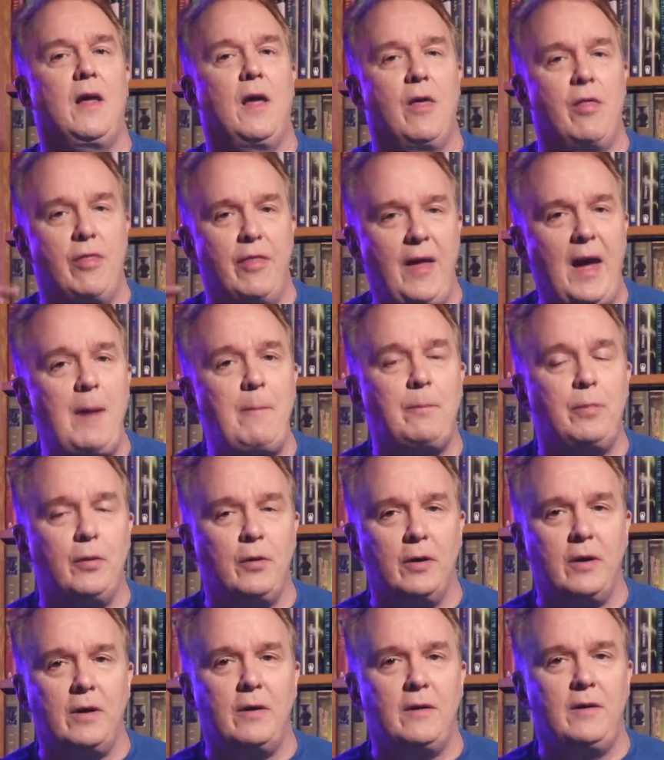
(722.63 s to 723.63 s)
that
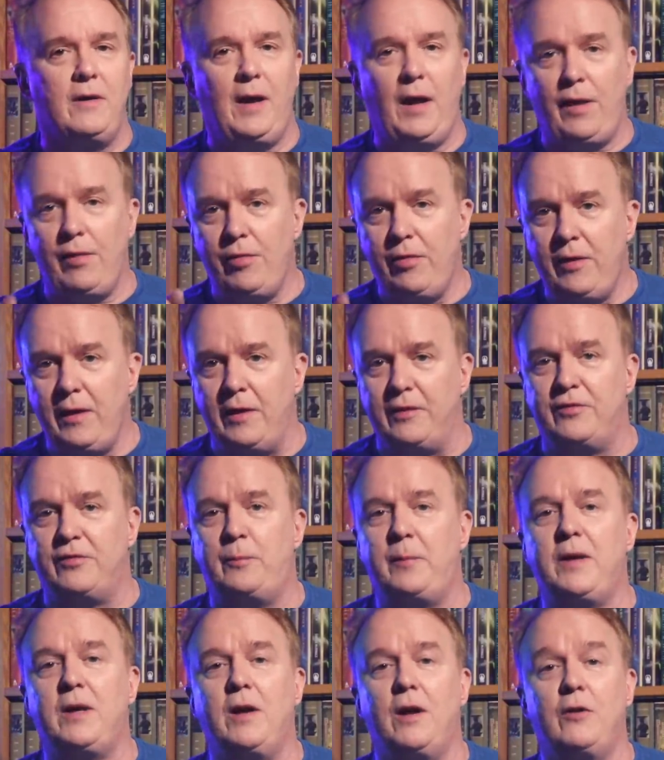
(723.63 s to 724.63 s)
book and this,
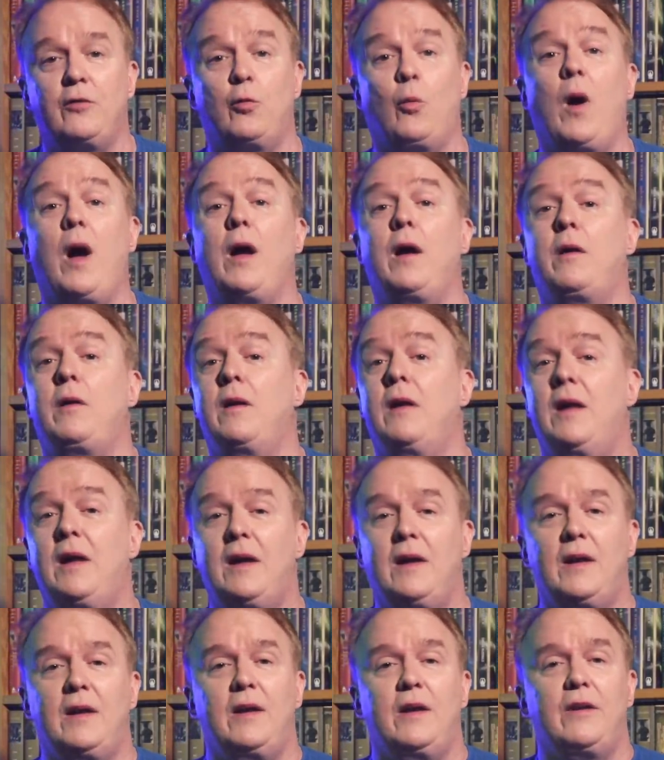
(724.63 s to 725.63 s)
because while
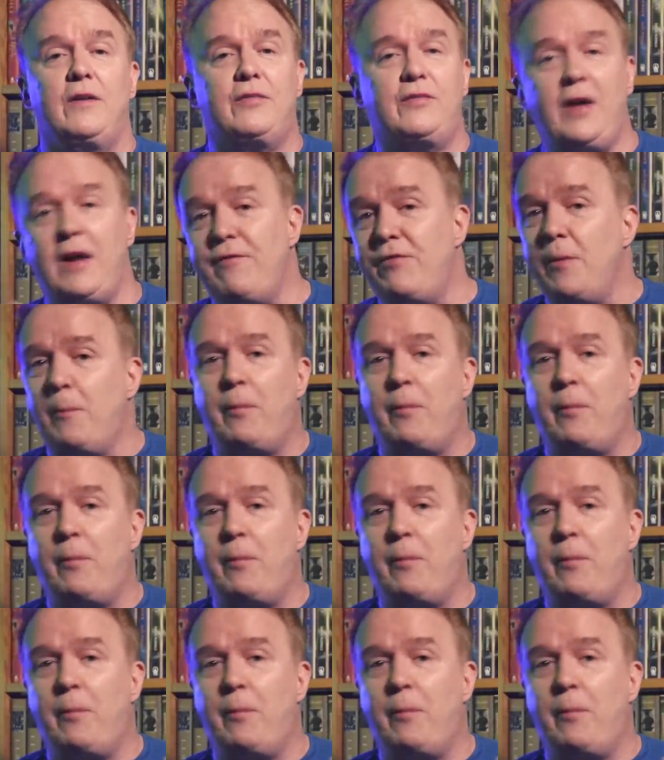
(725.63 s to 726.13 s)
Save the